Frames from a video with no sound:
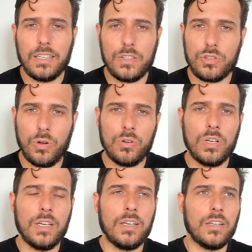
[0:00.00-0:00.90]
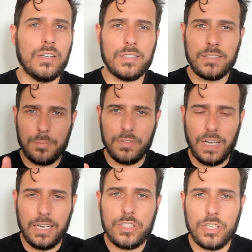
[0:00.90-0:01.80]
And so this type of
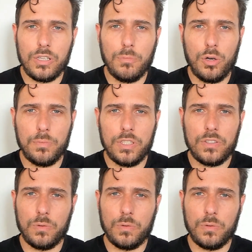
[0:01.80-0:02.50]
energy at the moment